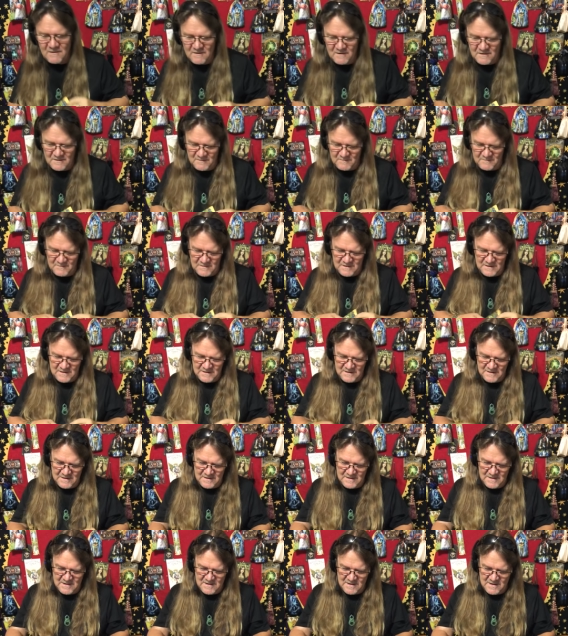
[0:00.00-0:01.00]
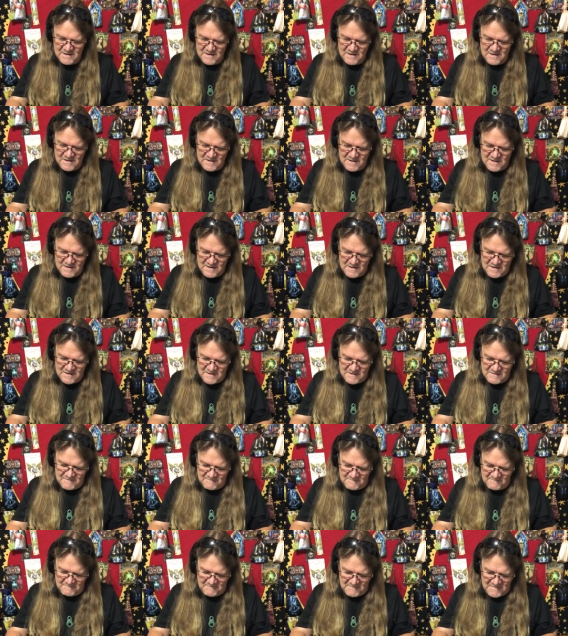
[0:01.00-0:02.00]
on him.
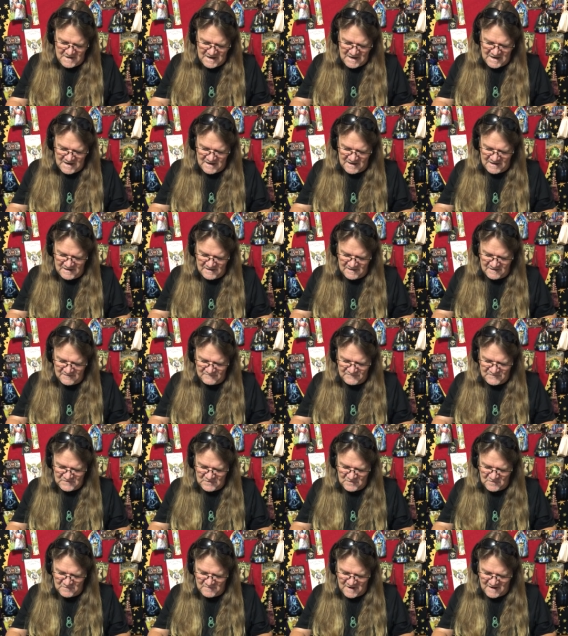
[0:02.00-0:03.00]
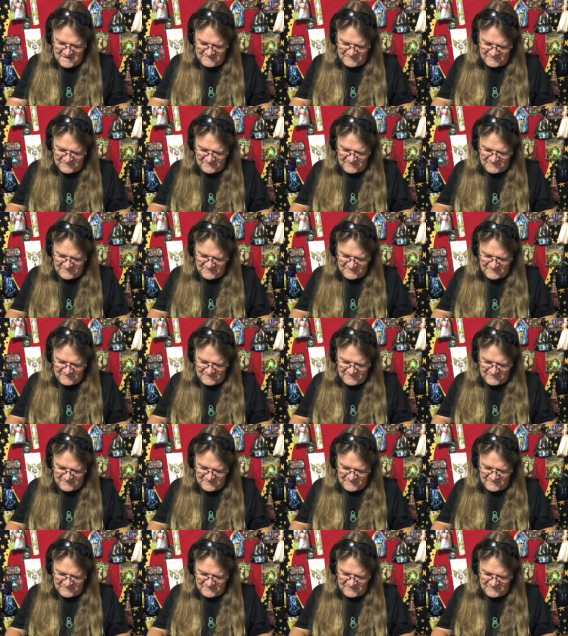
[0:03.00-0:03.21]
Many of you, my